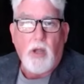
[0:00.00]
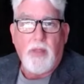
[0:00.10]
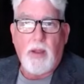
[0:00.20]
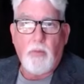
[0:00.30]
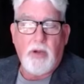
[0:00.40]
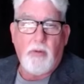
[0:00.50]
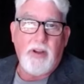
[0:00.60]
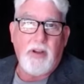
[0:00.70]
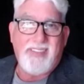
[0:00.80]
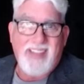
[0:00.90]
that we are
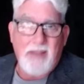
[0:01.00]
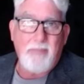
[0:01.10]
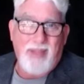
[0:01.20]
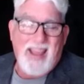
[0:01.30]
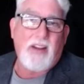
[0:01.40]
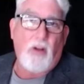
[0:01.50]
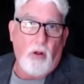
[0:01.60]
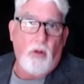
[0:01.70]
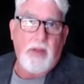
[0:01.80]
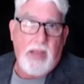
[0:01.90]
in a debt black
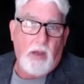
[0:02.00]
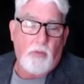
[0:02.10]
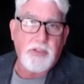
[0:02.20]
hole now,